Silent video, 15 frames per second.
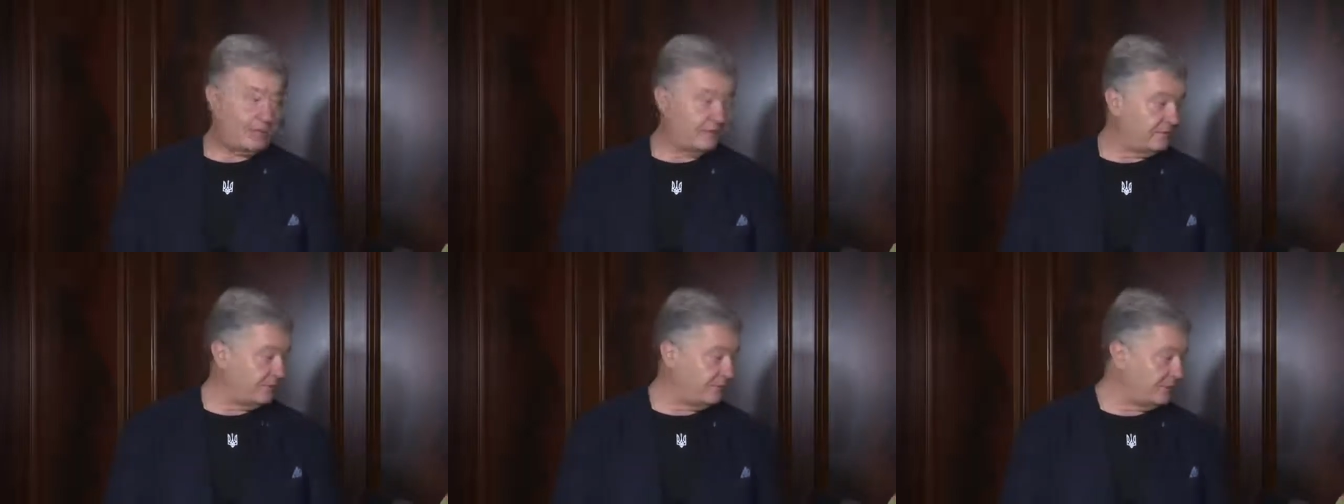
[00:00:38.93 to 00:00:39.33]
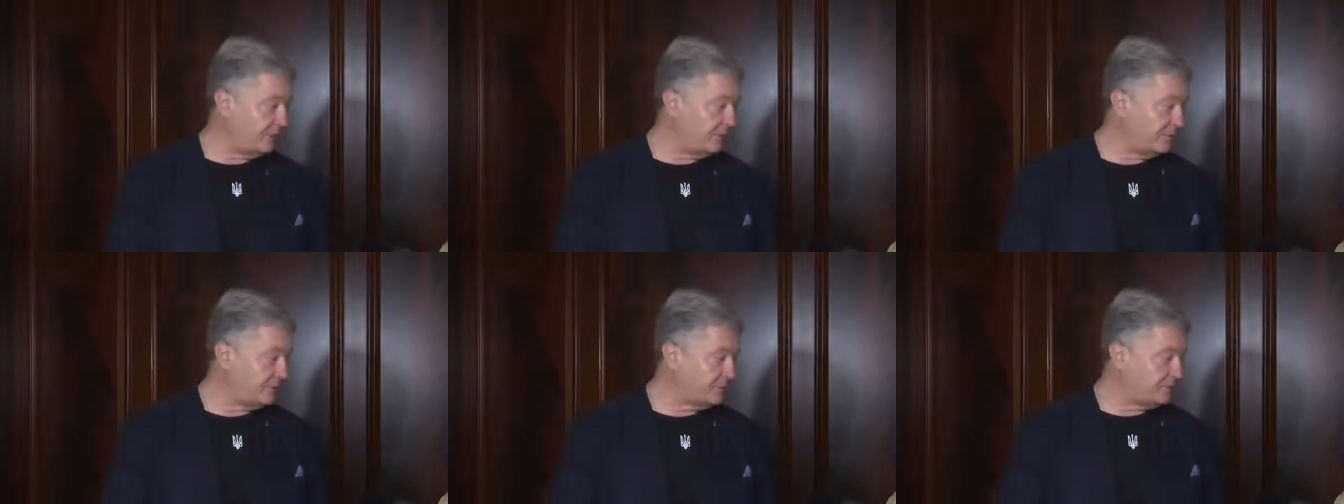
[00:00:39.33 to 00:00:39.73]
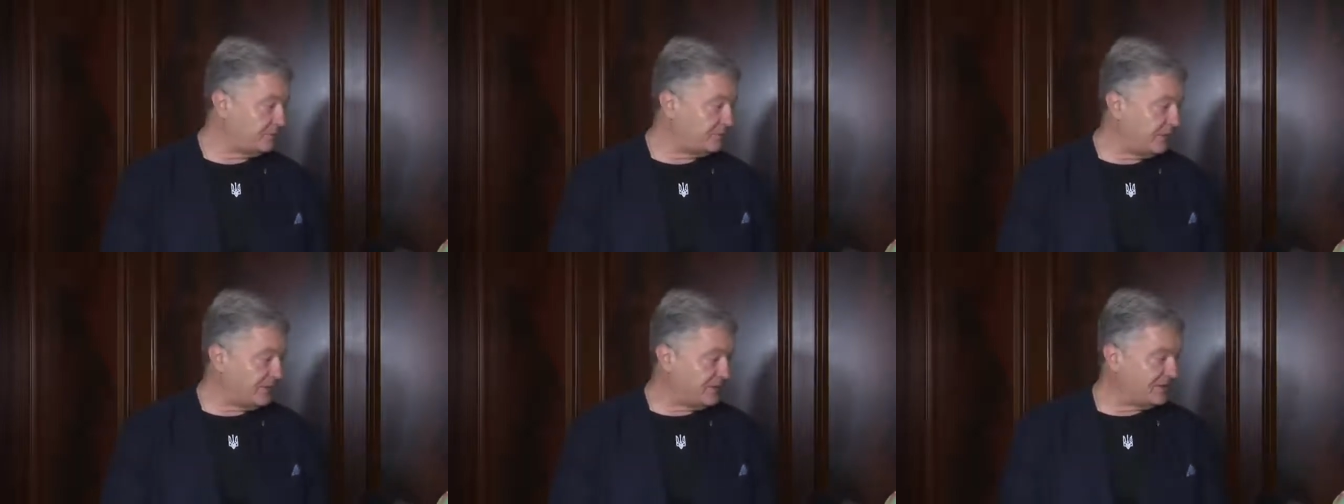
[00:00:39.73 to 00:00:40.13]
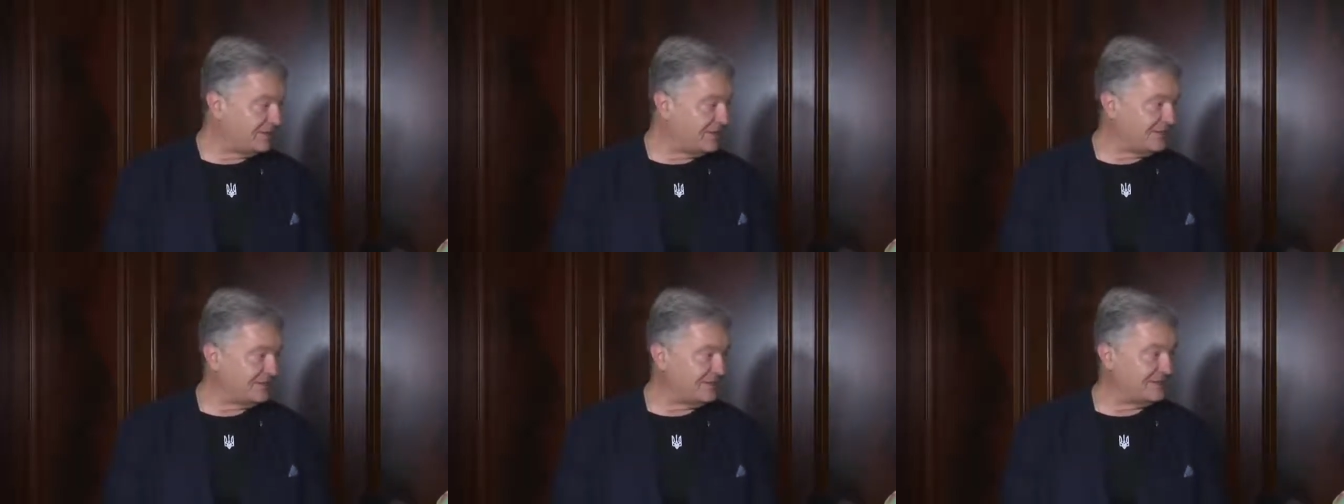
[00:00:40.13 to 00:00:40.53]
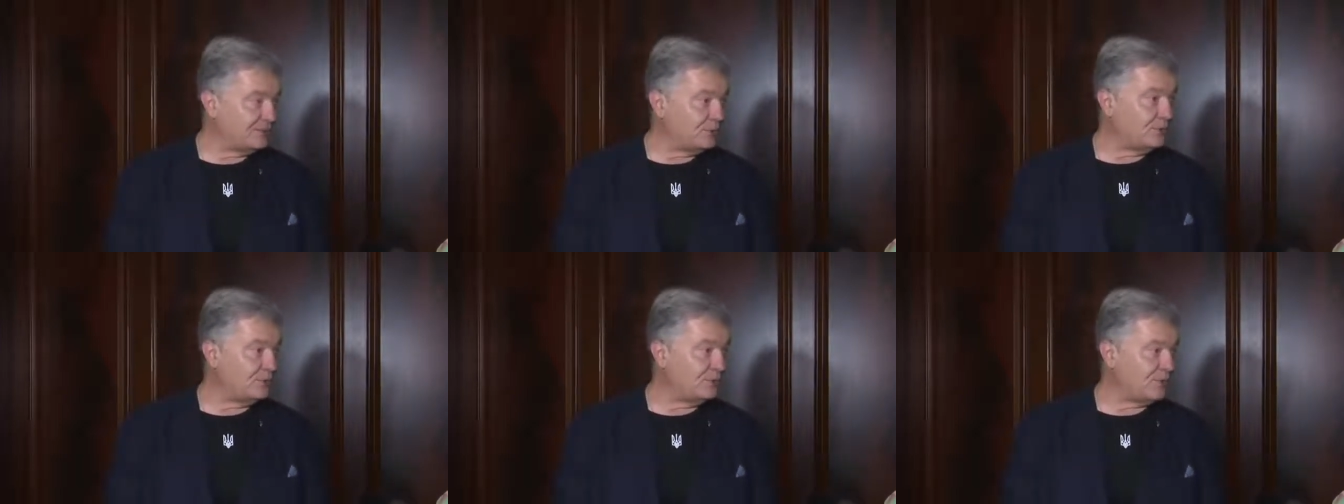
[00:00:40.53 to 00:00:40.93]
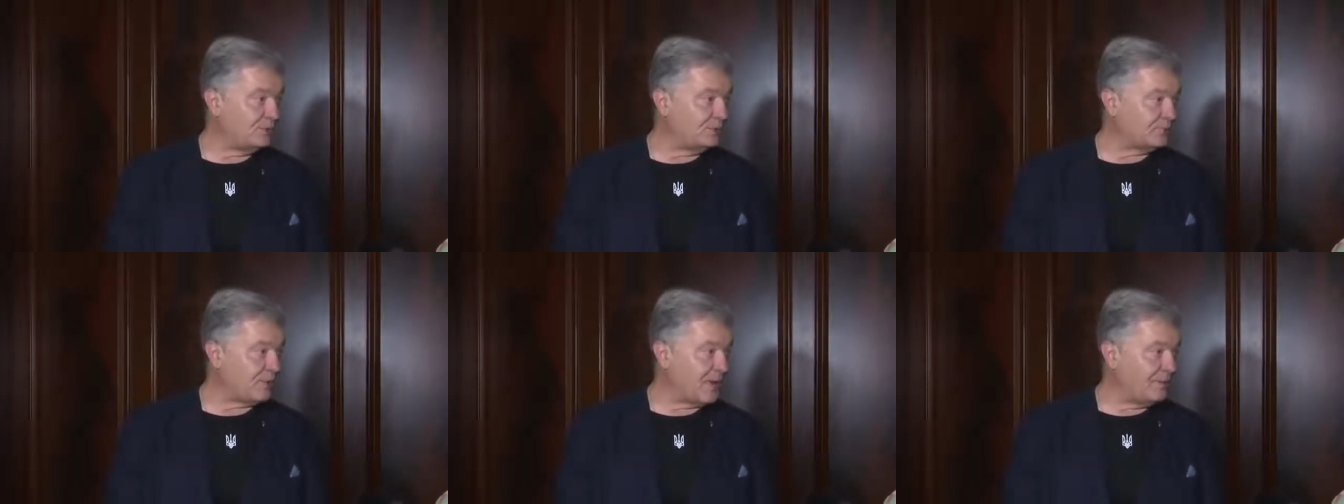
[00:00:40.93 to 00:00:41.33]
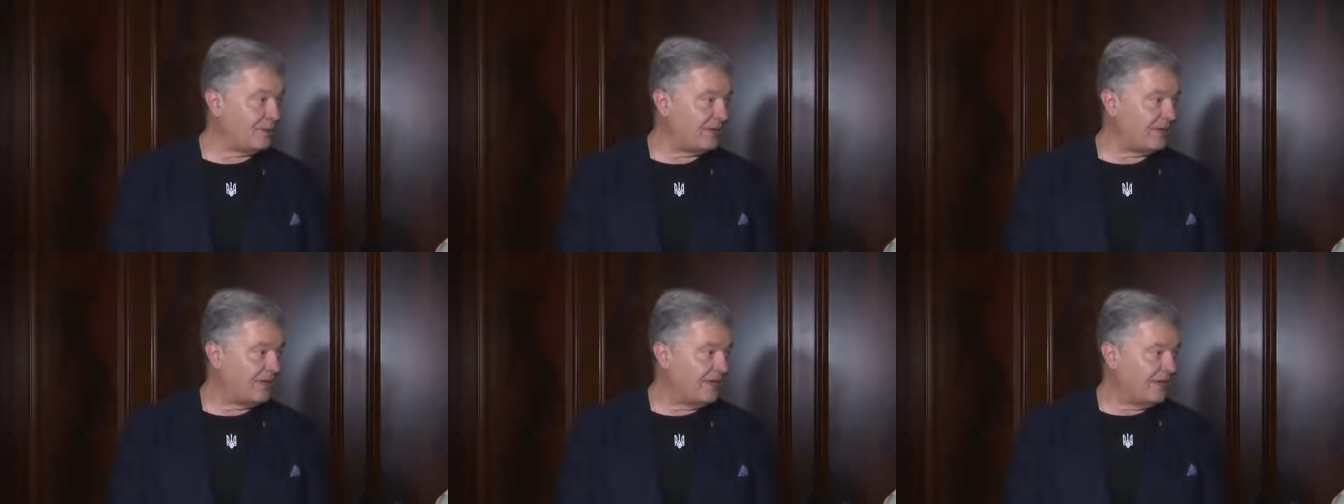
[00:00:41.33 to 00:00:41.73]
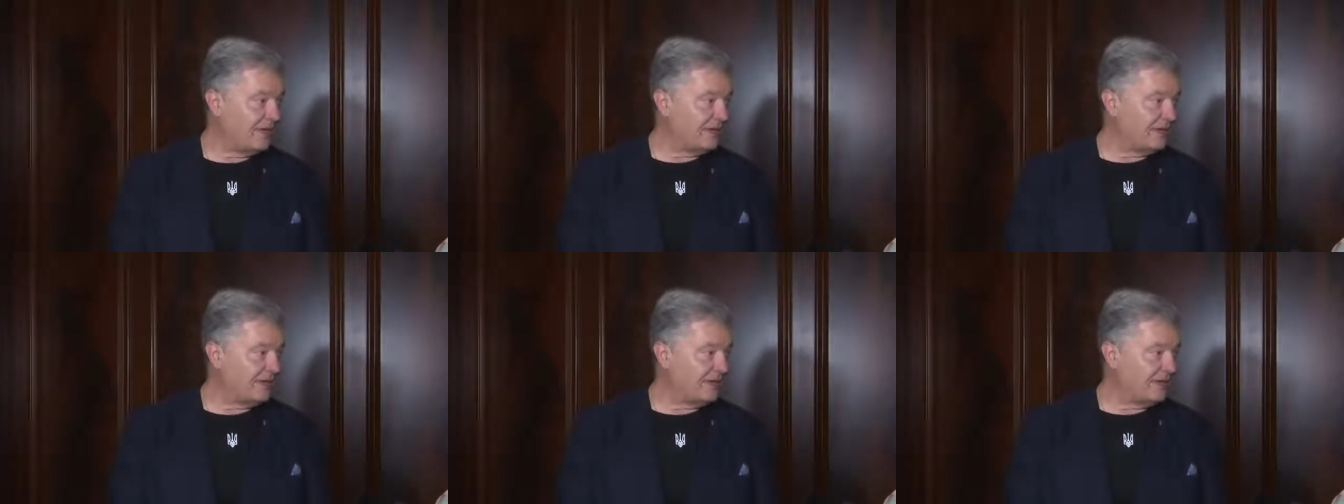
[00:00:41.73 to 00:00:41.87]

And we even speak that, who knows, maybe